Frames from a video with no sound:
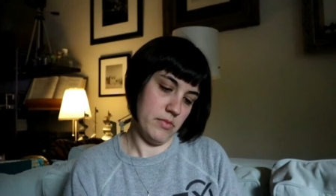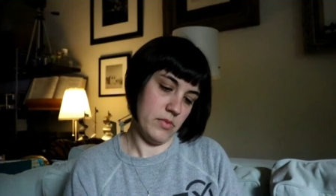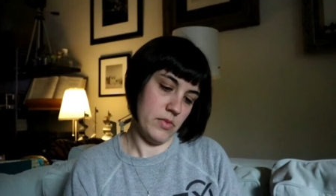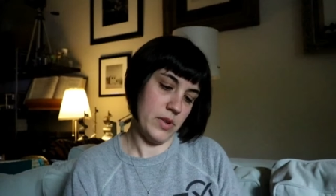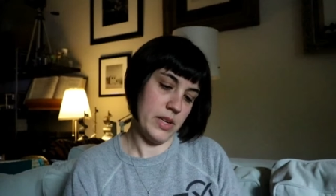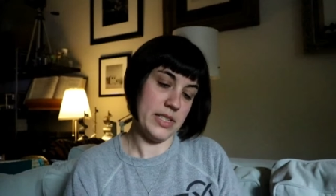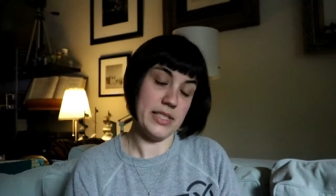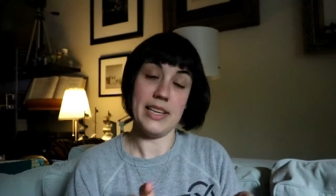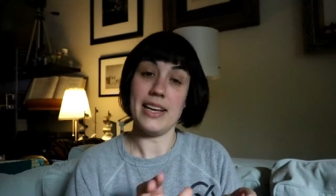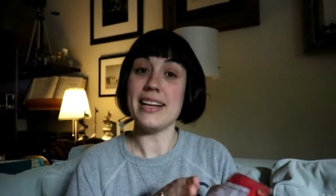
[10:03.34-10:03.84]

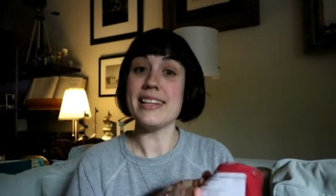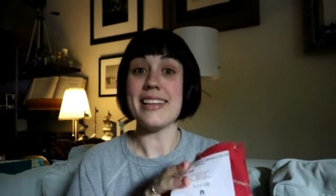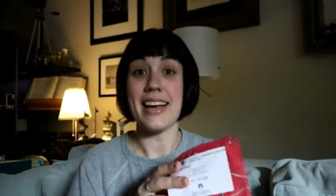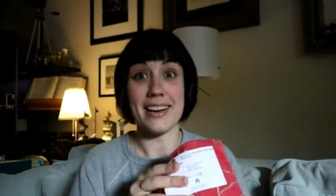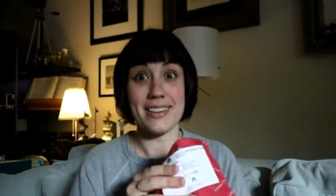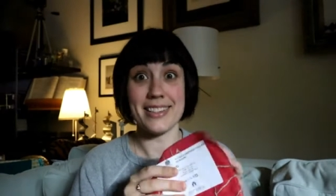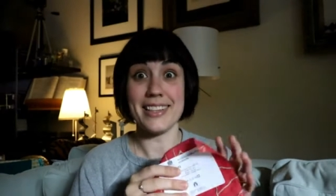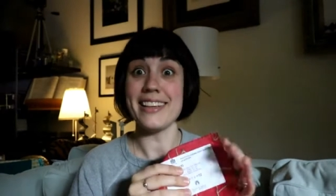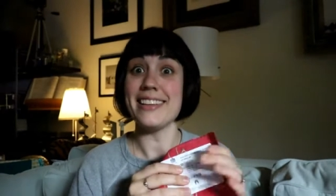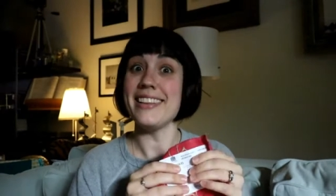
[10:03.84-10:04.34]
what is it? It's
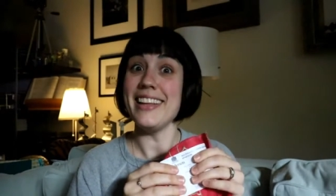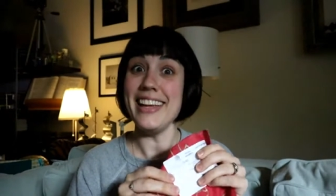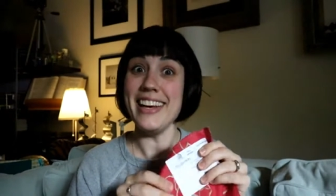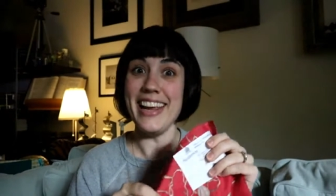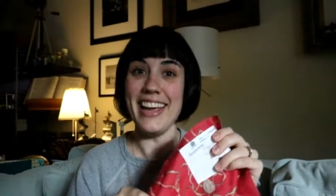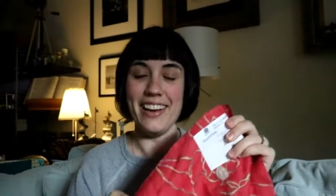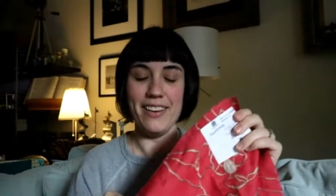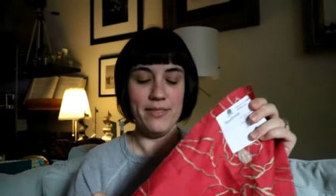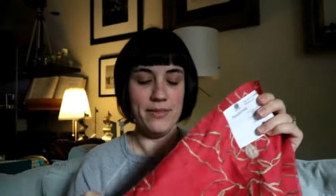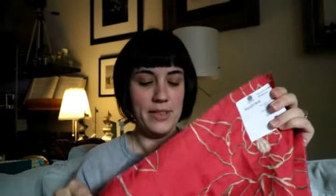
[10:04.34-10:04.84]
actually
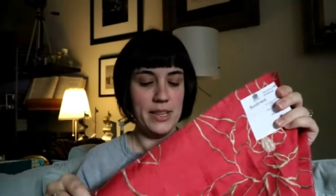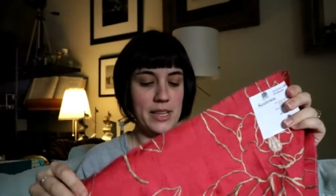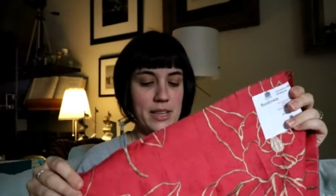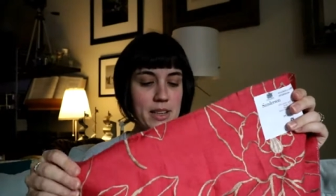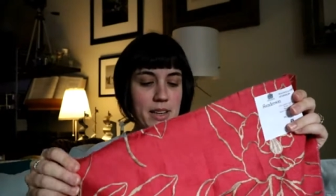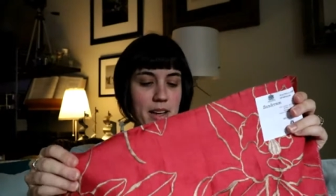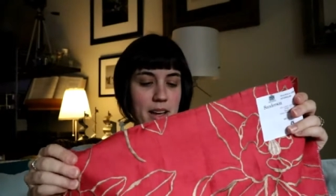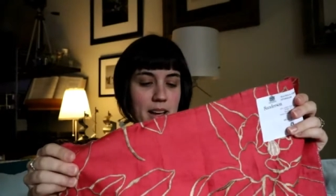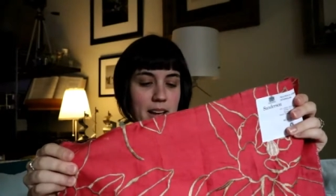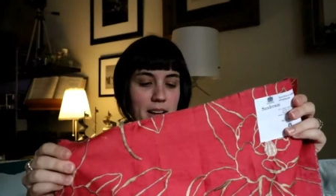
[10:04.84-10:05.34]
linen.
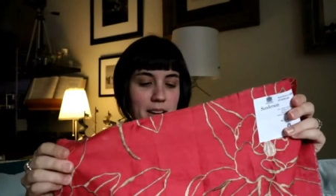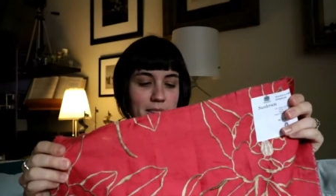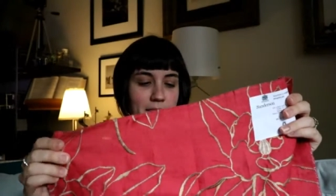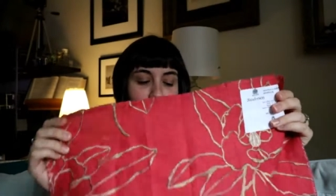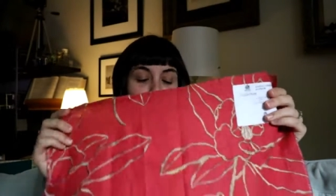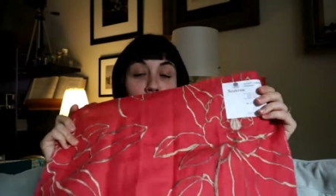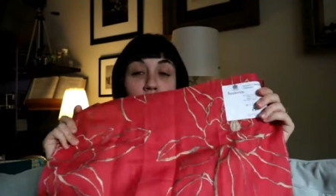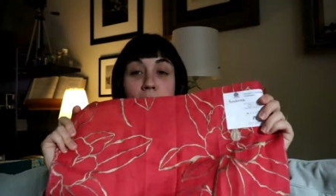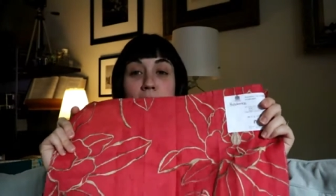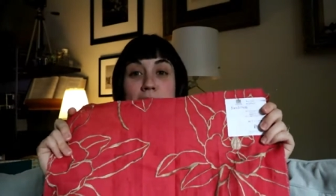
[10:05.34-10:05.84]

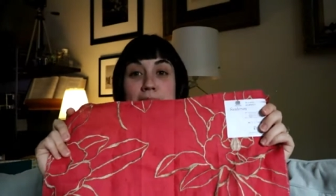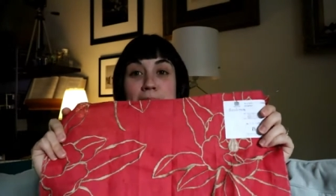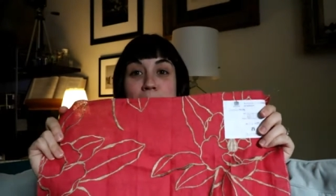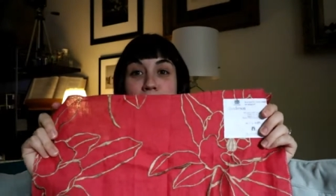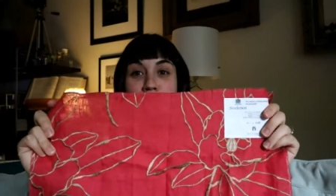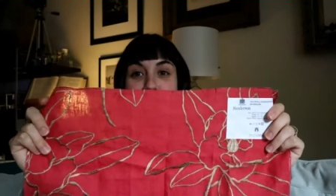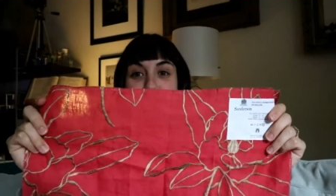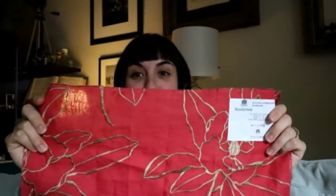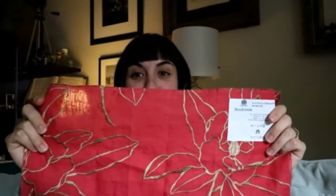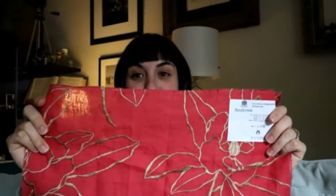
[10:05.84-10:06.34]
The cool thing
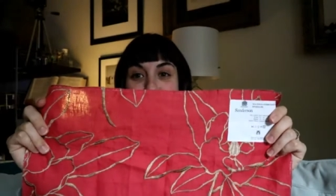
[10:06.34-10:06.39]
about